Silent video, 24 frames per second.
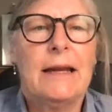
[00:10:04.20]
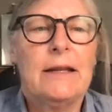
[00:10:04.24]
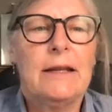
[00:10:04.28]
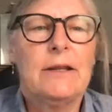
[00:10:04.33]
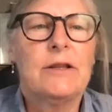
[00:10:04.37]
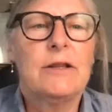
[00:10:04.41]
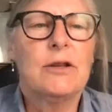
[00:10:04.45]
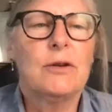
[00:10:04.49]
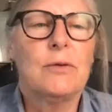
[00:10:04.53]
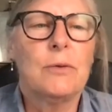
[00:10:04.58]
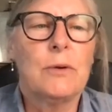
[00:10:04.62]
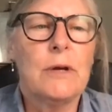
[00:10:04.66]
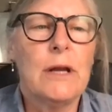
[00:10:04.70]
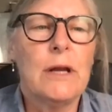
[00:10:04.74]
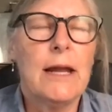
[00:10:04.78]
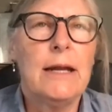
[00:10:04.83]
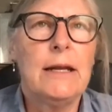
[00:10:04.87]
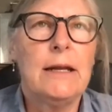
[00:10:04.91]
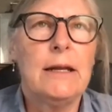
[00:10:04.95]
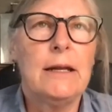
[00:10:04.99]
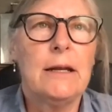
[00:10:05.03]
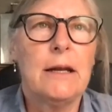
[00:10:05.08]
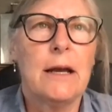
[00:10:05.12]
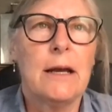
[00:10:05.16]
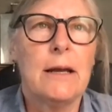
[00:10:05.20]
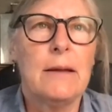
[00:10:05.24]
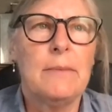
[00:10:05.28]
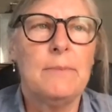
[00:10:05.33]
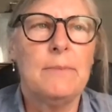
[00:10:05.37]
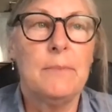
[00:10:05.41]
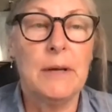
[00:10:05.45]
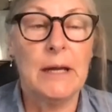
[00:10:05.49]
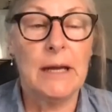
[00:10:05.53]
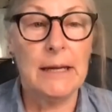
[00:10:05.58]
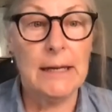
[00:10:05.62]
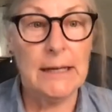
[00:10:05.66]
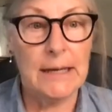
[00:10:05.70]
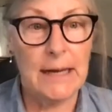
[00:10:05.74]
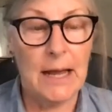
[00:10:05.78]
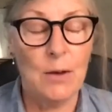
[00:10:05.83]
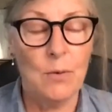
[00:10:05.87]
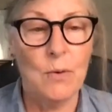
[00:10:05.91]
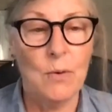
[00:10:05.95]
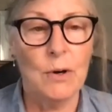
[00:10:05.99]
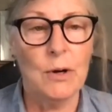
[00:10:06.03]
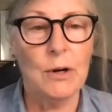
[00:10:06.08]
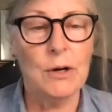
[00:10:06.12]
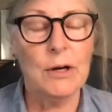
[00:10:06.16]
it's creating a big
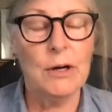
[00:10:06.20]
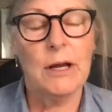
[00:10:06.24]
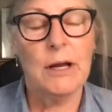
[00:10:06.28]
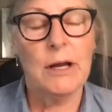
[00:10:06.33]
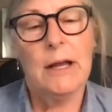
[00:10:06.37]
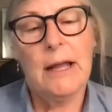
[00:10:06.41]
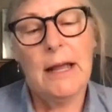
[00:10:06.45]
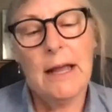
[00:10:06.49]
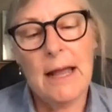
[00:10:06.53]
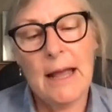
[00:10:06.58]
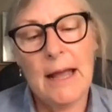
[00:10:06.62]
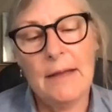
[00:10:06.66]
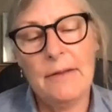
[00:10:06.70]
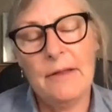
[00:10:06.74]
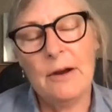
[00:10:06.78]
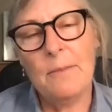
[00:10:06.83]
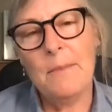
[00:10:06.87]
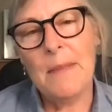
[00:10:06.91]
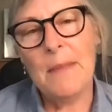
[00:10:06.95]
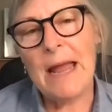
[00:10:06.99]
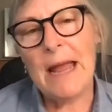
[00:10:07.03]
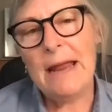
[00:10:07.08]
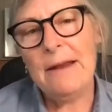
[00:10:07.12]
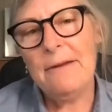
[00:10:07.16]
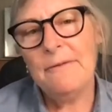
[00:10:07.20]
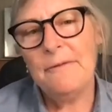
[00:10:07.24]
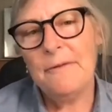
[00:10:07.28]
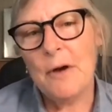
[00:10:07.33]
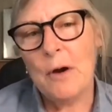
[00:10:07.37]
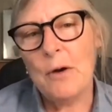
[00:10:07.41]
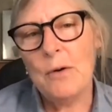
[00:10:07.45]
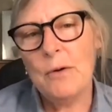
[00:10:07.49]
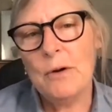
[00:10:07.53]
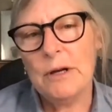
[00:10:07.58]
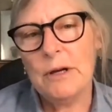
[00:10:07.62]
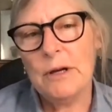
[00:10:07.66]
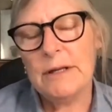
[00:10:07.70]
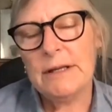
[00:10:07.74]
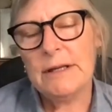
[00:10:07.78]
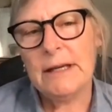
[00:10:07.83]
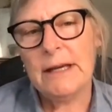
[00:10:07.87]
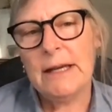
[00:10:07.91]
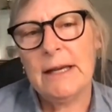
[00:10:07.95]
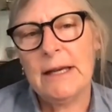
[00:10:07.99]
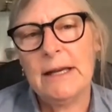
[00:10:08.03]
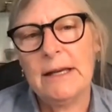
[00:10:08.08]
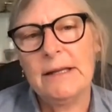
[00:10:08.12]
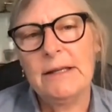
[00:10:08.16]
network. And their main focus
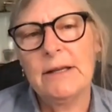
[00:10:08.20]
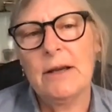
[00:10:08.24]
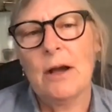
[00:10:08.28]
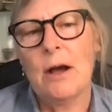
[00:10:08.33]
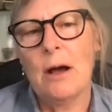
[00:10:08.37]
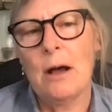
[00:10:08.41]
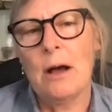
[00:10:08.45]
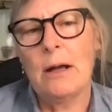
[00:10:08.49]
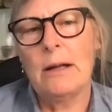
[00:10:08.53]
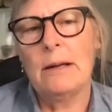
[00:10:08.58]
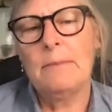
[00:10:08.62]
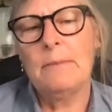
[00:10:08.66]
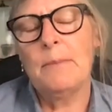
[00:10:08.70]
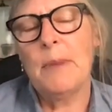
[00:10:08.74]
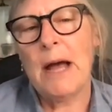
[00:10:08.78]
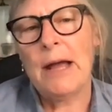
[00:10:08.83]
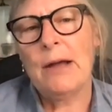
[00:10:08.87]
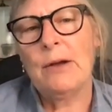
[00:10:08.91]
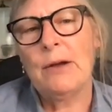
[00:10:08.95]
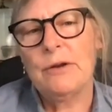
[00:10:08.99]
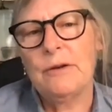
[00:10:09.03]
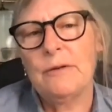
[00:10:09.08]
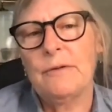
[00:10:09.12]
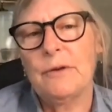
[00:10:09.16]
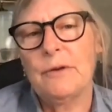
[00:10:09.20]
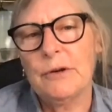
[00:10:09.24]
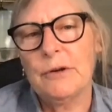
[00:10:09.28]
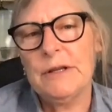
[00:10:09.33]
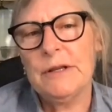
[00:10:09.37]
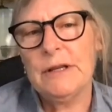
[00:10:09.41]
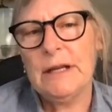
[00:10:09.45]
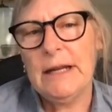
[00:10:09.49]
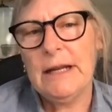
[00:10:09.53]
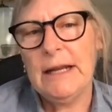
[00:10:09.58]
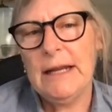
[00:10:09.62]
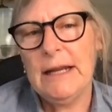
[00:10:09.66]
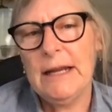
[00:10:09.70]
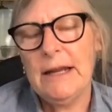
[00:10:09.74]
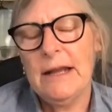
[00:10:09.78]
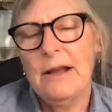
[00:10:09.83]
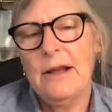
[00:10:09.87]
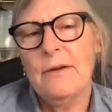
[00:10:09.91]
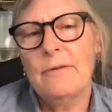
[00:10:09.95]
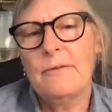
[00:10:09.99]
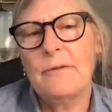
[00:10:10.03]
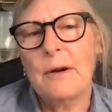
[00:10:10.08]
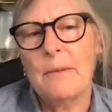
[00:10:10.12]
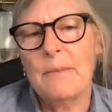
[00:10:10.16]
is on biodiversity,
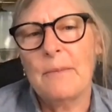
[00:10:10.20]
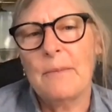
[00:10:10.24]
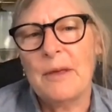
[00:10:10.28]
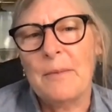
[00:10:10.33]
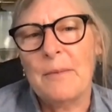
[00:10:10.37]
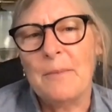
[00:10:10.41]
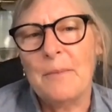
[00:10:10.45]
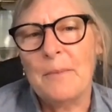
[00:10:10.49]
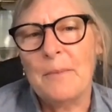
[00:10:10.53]
from the